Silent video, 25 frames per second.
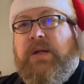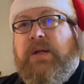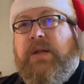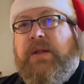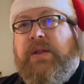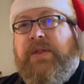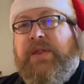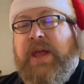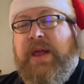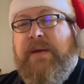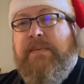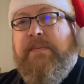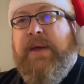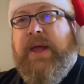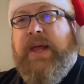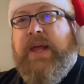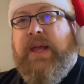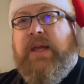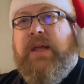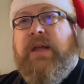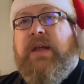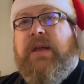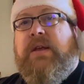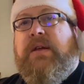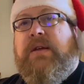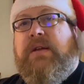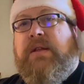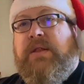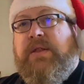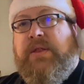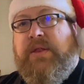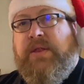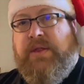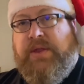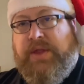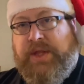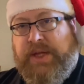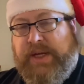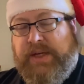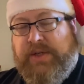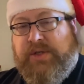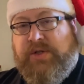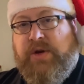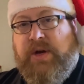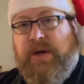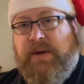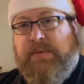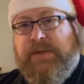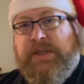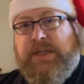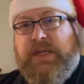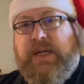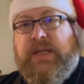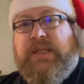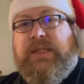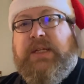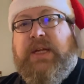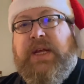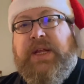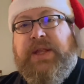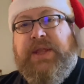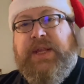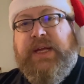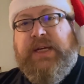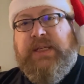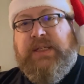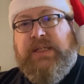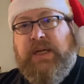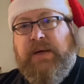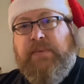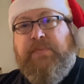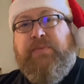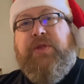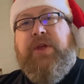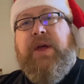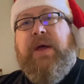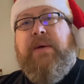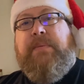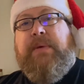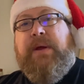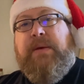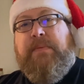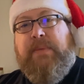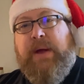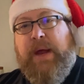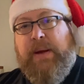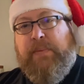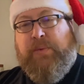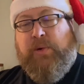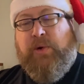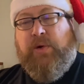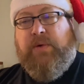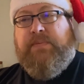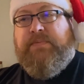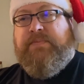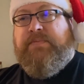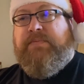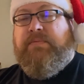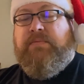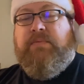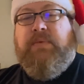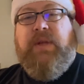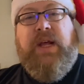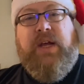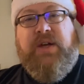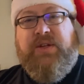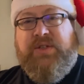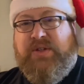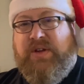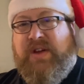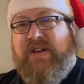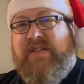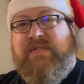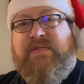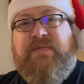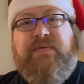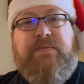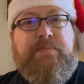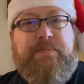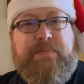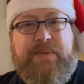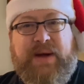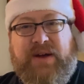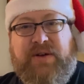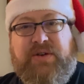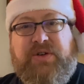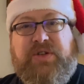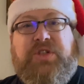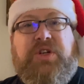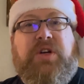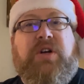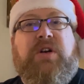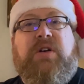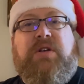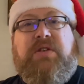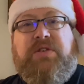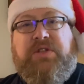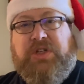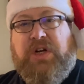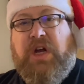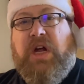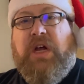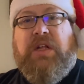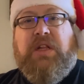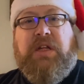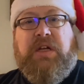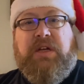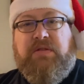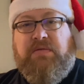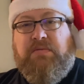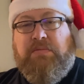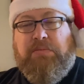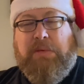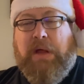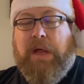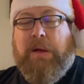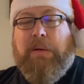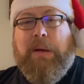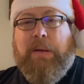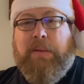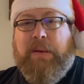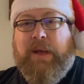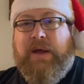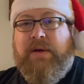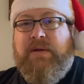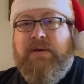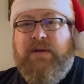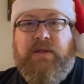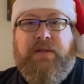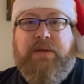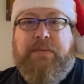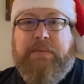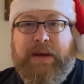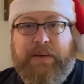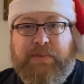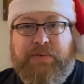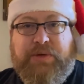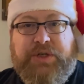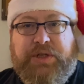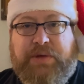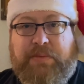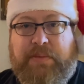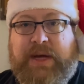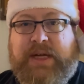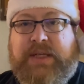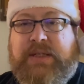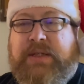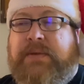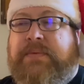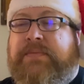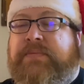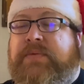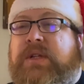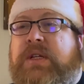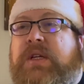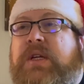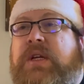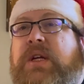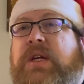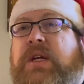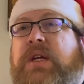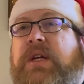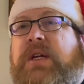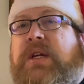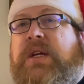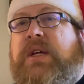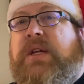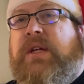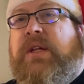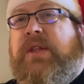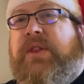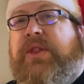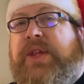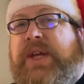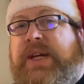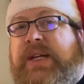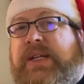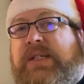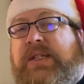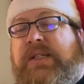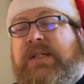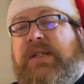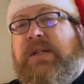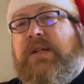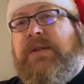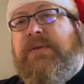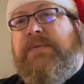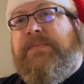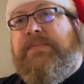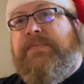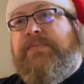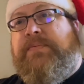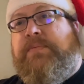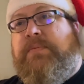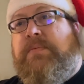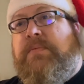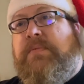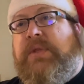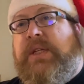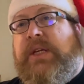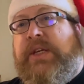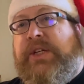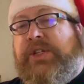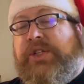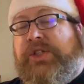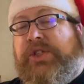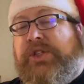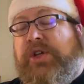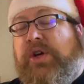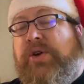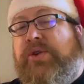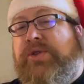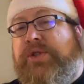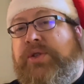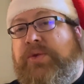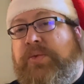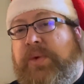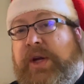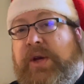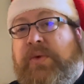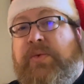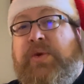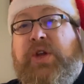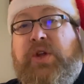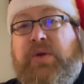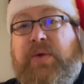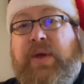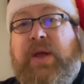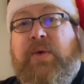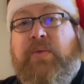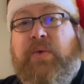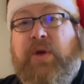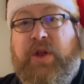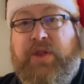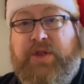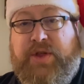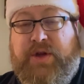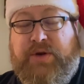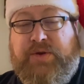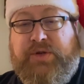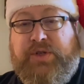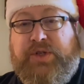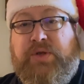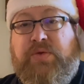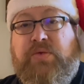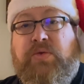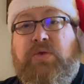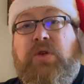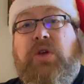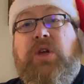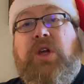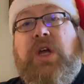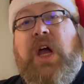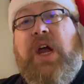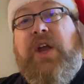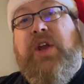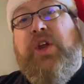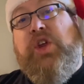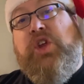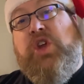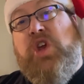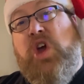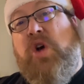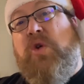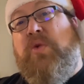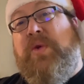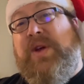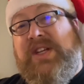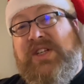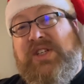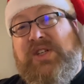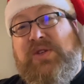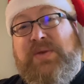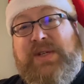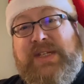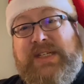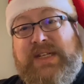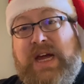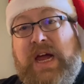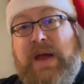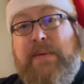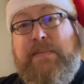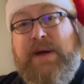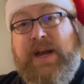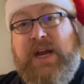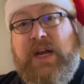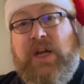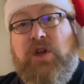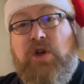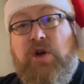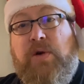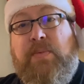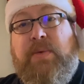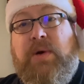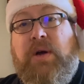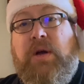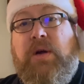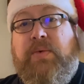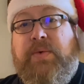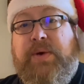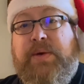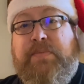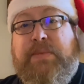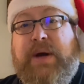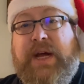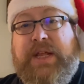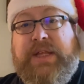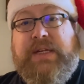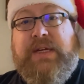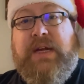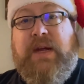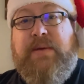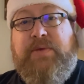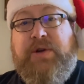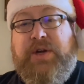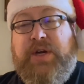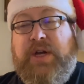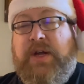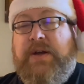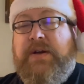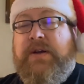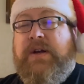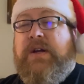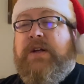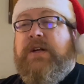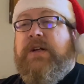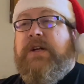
They make these cream sticks and they dip them in maple. They also have powdered sugar and chocolate and blah, blah, blah. The maple's the best. This is so sweet. When you eat one of those, you kind of go into a diabetic coma by the time you're done.